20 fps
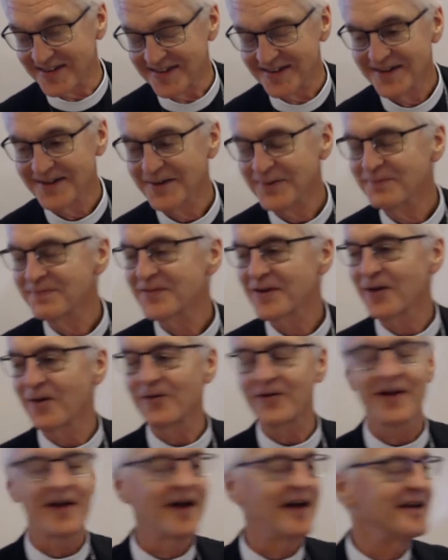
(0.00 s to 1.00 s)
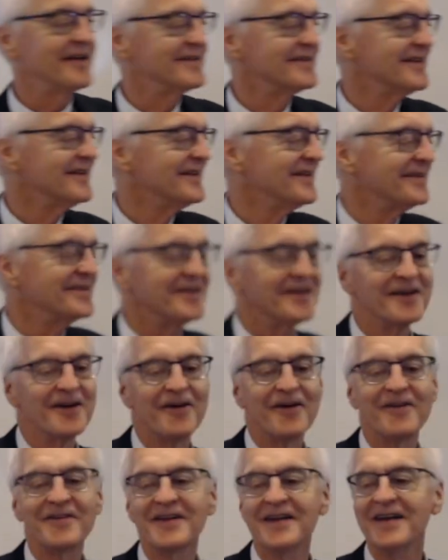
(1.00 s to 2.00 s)
okay? you
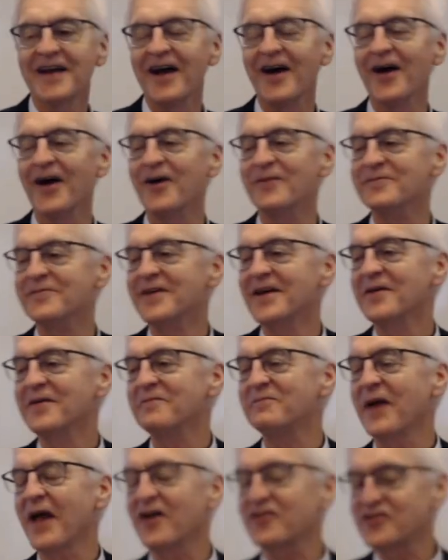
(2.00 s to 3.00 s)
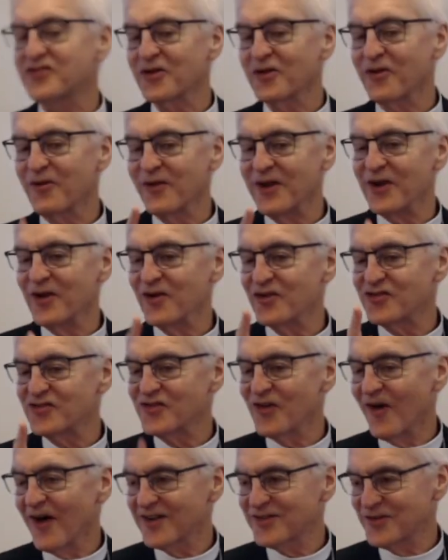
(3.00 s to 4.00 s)
know, um, Pastor Krieger
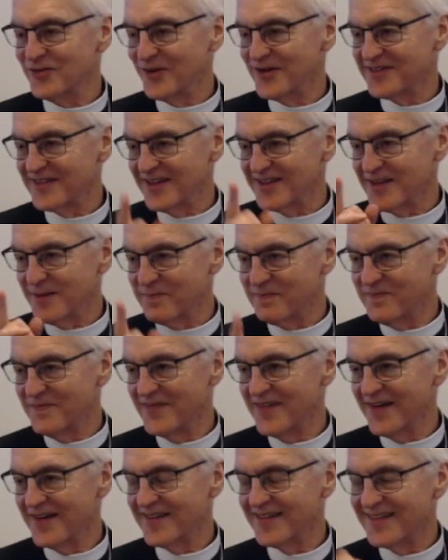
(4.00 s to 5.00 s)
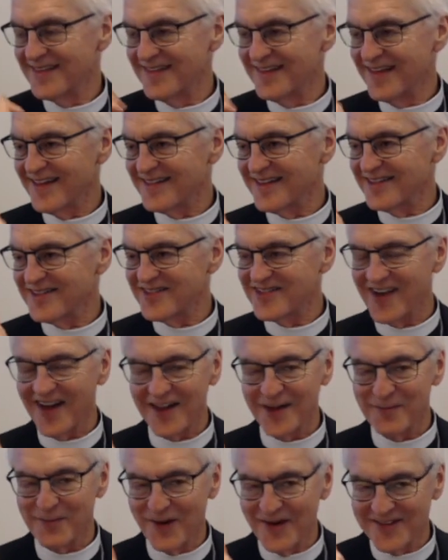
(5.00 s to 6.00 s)
saw to it that the, the, that the
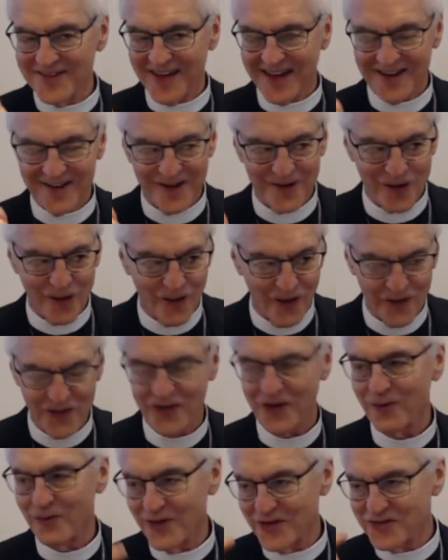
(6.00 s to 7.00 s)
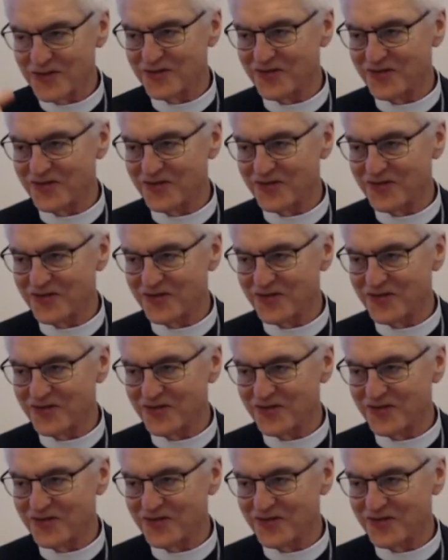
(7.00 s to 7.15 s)
celebrant at our altar was